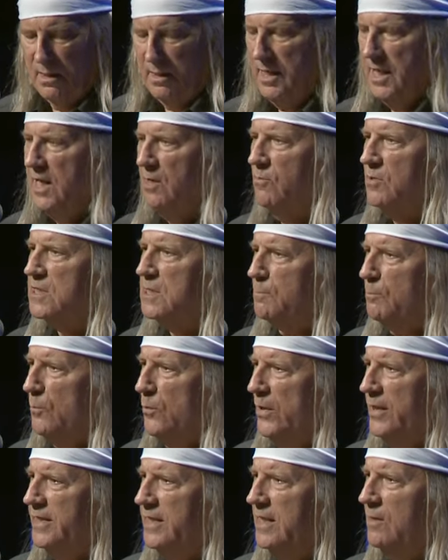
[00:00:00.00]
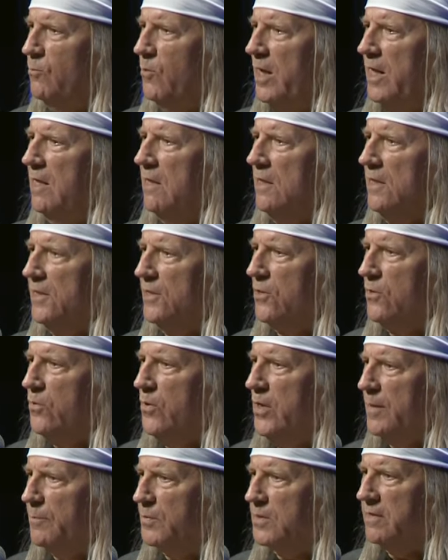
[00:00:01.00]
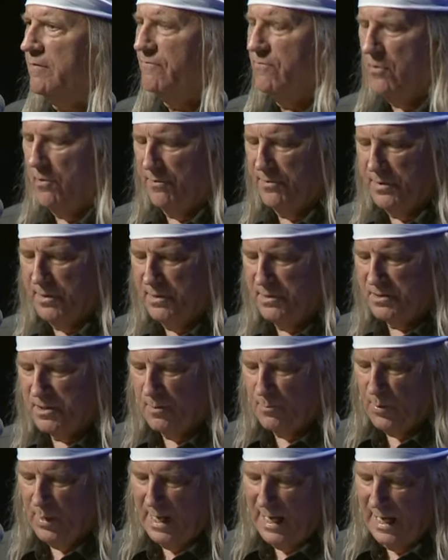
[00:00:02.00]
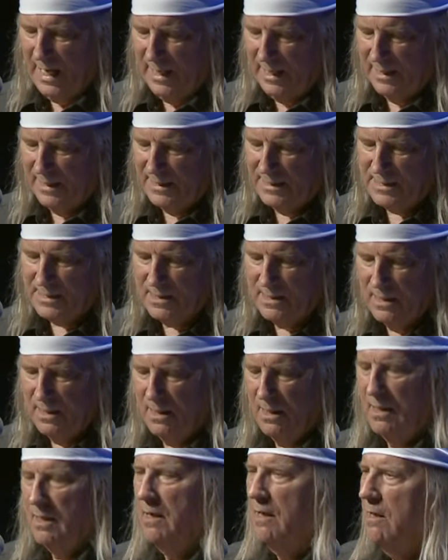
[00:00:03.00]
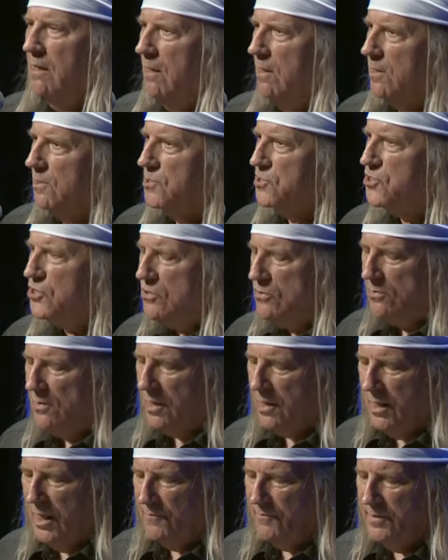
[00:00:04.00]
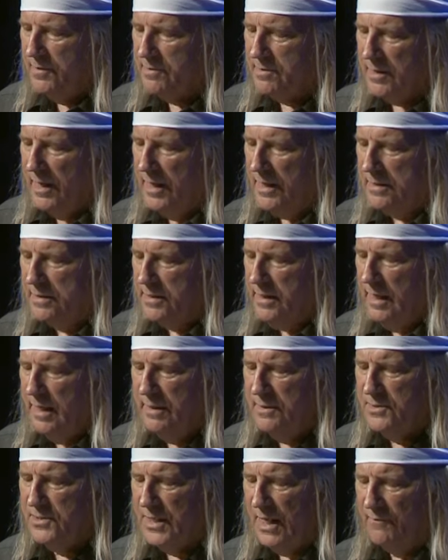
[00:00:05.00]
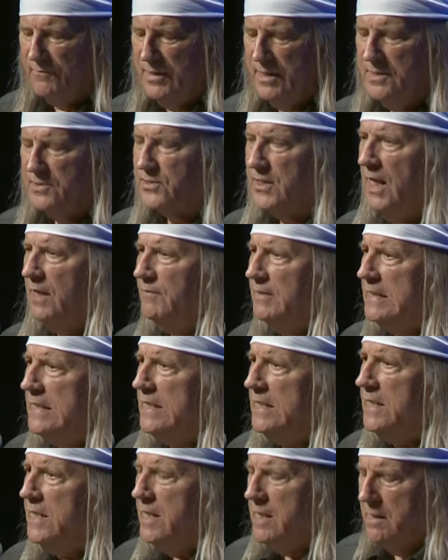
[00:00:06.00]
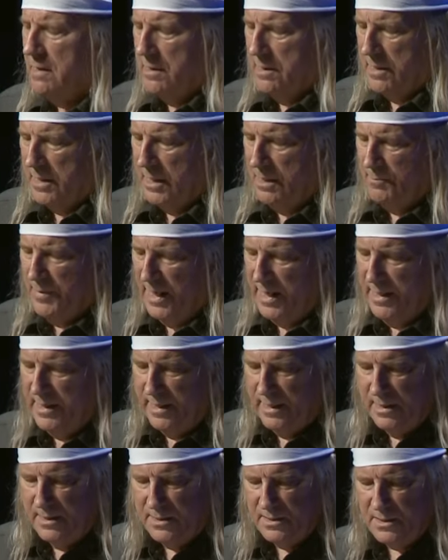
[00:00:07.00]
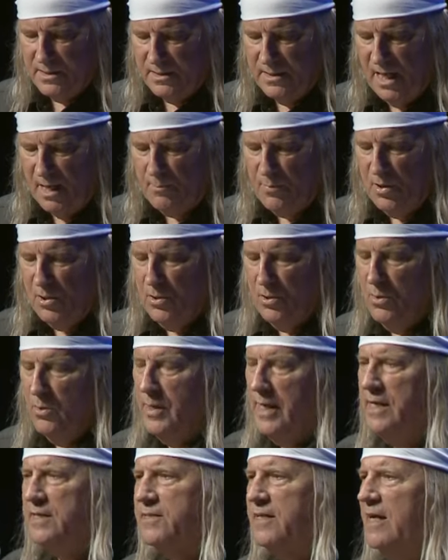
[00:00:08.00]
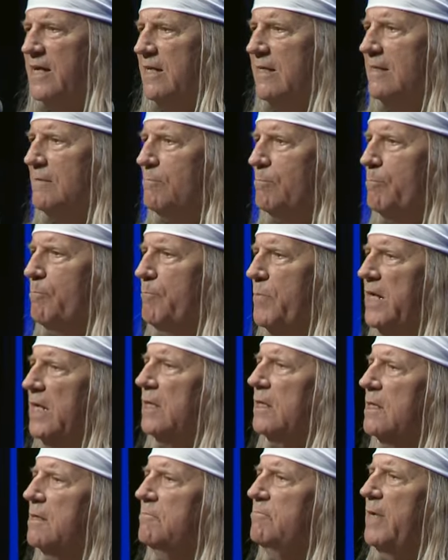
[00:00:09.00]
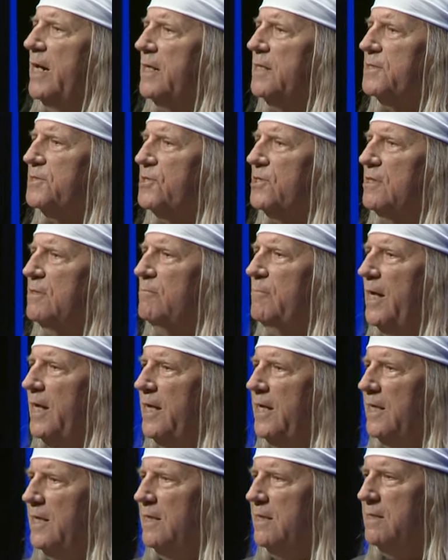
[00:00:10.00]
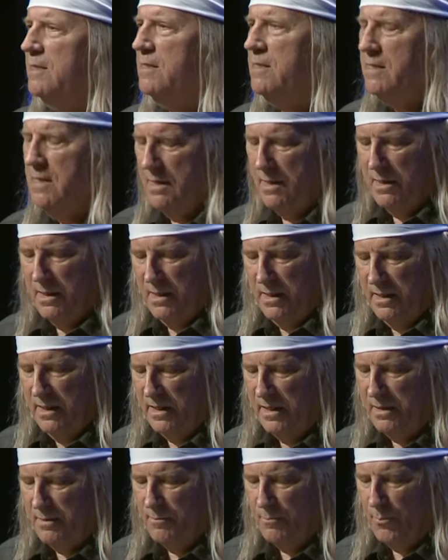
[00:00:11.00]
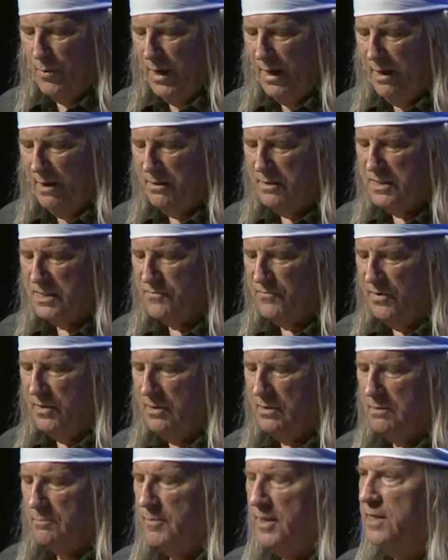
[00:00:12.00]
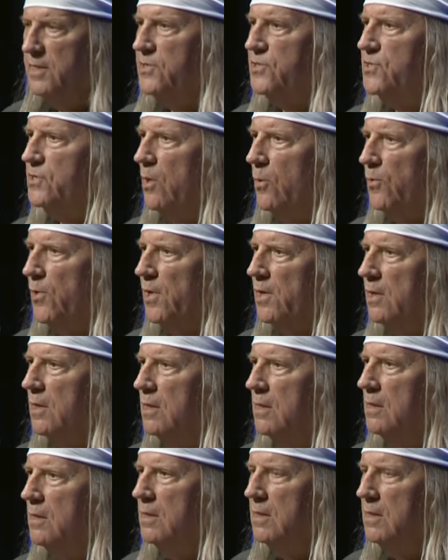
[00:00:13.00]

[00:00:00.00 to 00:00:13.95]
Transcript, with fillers: he was pretty well equipped for the enterprise. On June 11, 1877, he made his debut as a big medicine man in Brownsville, Minnesota.